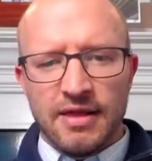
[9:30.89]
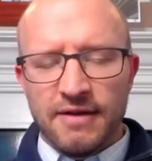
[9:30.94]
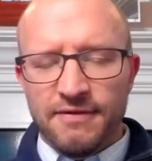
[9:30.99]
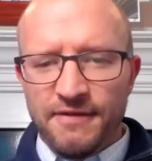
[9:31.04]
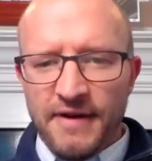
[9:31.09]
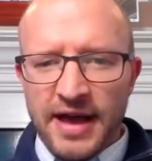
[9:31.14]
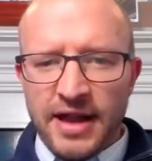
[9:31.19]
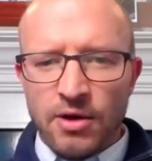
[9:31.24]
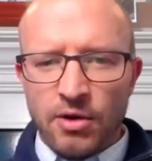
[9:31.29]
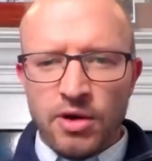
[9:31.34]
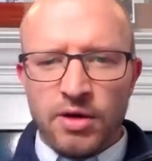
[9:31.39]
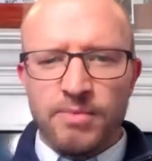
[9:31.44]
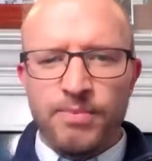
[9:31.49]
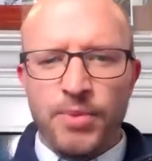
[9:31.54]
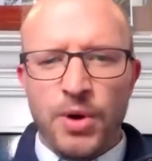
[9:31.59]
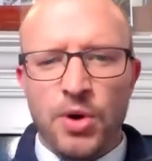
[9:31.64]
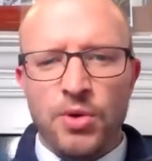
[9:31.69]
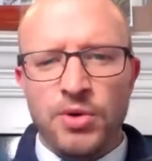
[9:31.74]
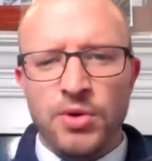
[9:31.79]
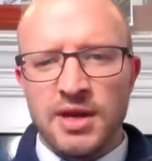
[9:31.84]
The final
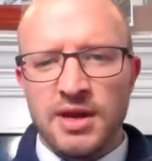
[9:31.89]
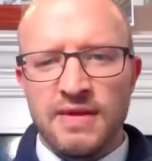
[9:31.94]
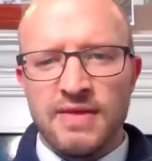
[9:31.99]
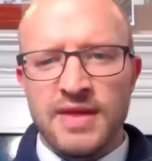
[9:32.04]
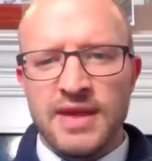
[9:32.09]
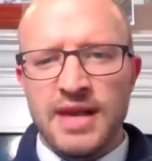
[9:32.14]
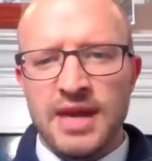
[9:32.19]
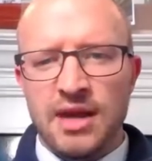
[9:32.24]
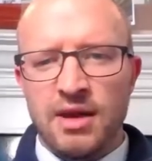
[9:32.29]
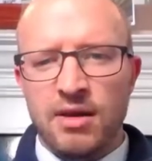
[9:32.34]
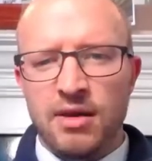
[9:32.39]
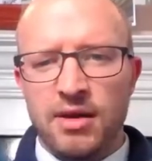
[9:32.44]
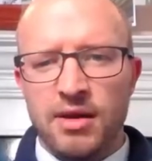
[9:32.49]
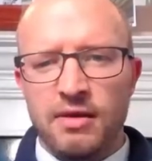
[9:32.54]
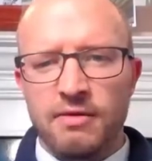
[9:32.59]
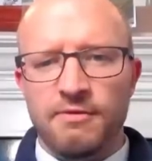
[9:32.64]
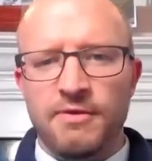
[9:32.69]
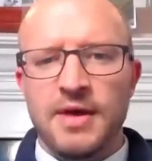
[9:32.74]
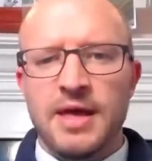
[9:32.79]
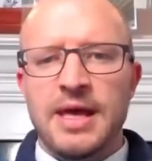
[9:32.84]
component in the
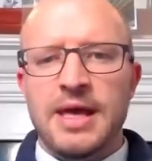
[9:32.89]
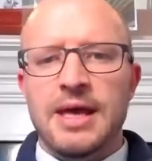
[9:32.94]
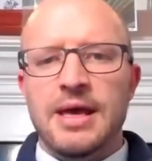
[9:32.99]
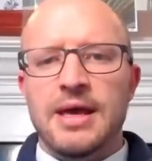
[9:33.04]
narrative